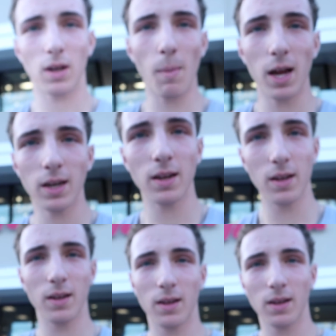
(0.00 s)
Come on.
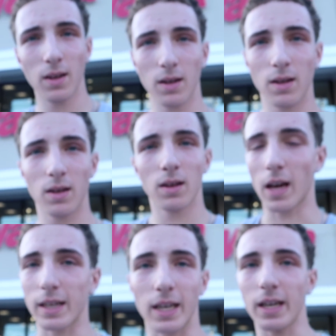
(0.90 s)

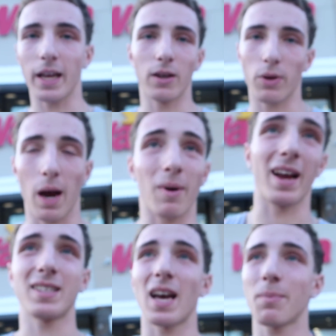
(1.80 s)
Guys, I need to get a new camera
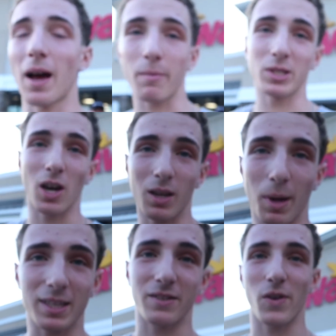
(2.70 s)
ASAP. I've been talking
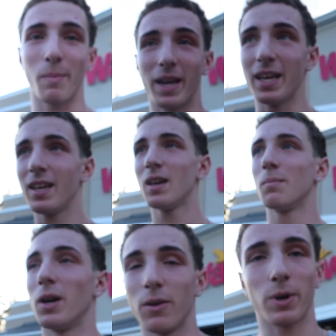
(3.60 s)
about this for a minute,
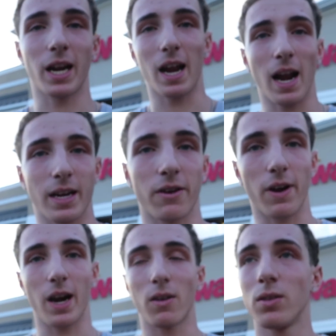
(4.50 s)
but we're gonna head out of here
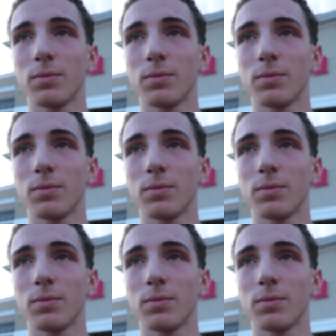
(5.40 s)
right now